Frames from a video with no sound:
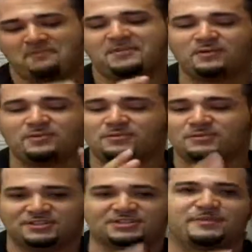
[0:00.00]
area where we
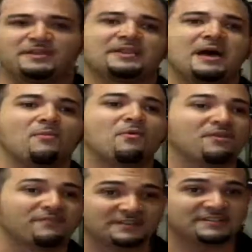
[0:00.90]
should spend a lot more
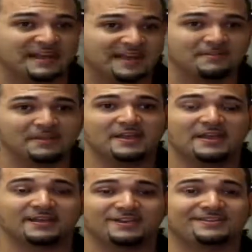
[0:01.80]
of our time
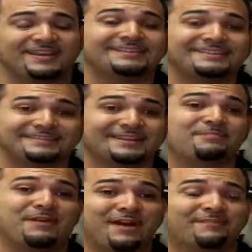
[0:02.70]
and your dancing is going
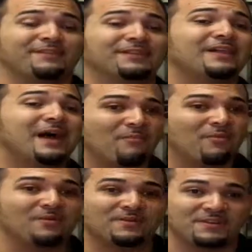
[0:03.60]
to pay off a lot
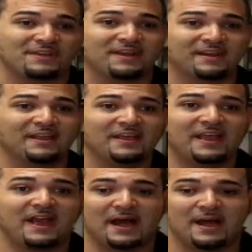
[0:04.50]
more in the end
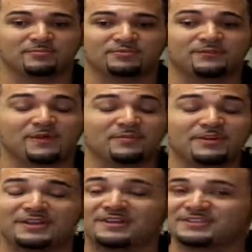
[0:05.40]
um, so if i'm
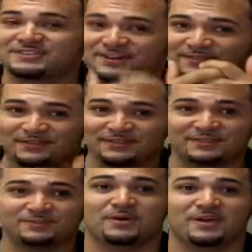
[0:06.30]
really here to serve you this
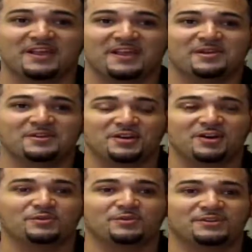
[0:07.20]
is what you
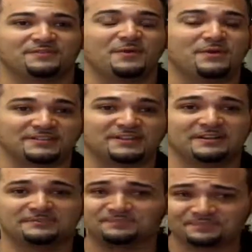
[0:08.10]
know we should focus
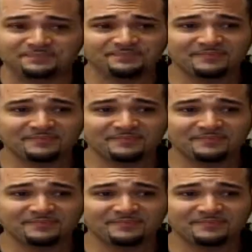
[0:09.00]
on